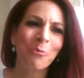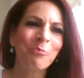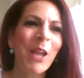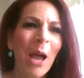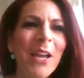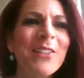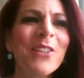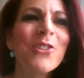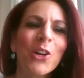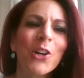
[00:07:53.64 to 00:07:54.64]
Yeah, it's a
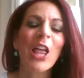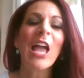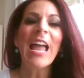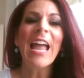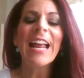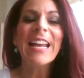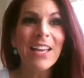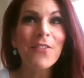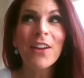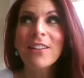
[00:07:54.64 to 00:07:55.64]
journal. It
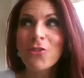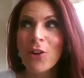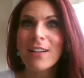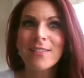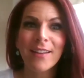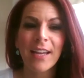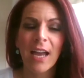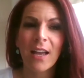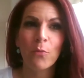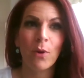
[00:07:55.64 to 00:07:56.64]
even tracks, like,
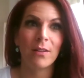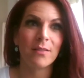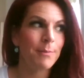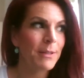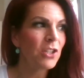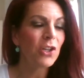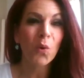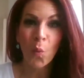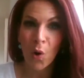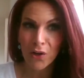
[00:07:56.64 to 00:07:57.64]
well, especially
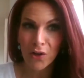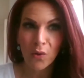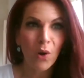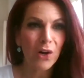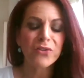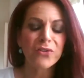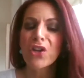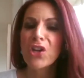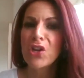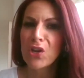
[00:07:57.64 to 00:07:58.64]
your water. Water is a
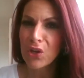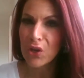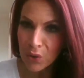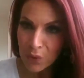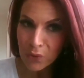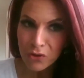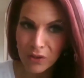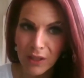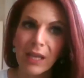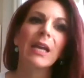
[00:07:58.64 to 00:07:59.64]
huge
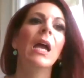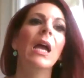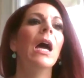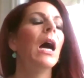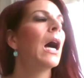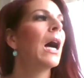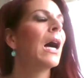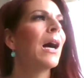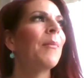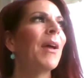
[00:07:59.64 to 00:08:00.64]
thing.
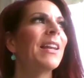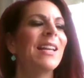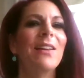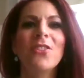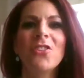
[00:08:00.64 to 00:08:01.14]
And it even